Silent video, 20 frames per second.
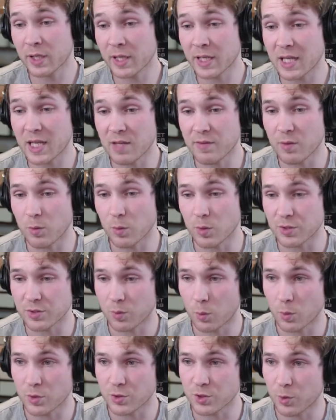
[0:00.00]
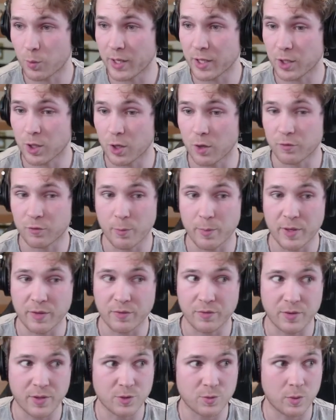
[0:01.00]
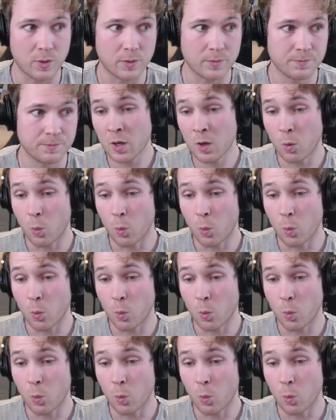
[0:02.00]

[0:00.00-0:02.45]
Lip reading: in Eevee was the way to go for me for this one.